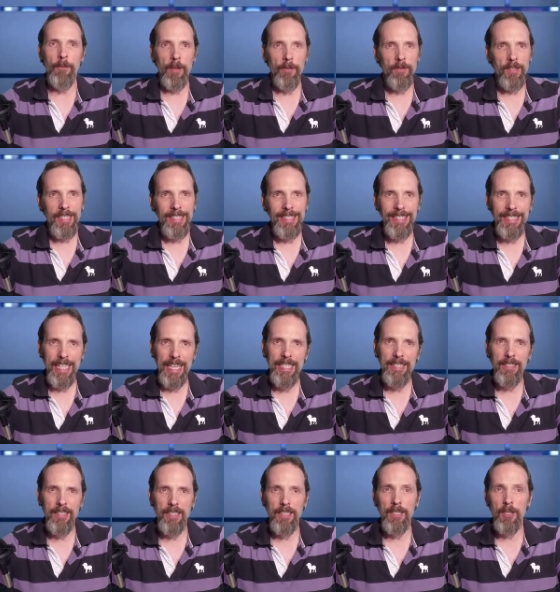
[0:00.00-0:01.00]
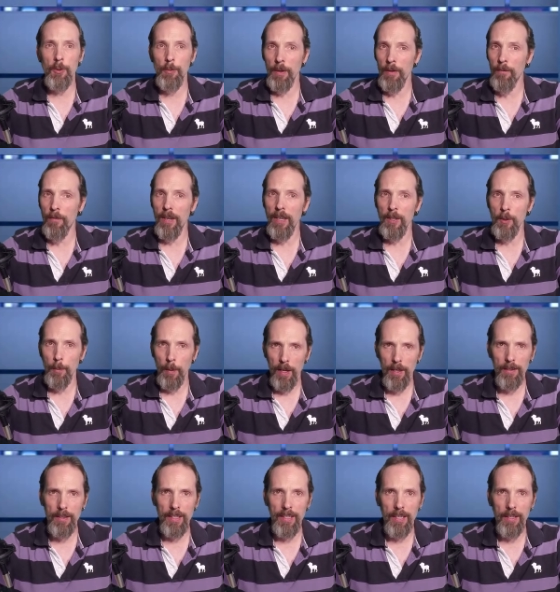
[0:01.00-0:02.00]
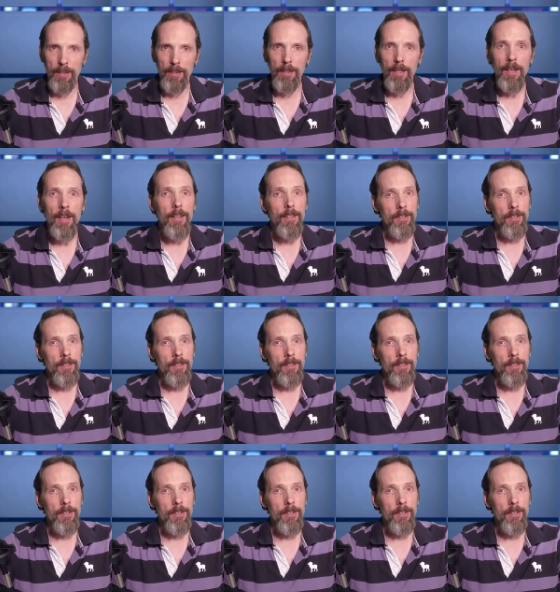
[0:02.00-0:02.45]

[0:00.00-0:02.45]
15 seconds into the Spitfires' penalty kill,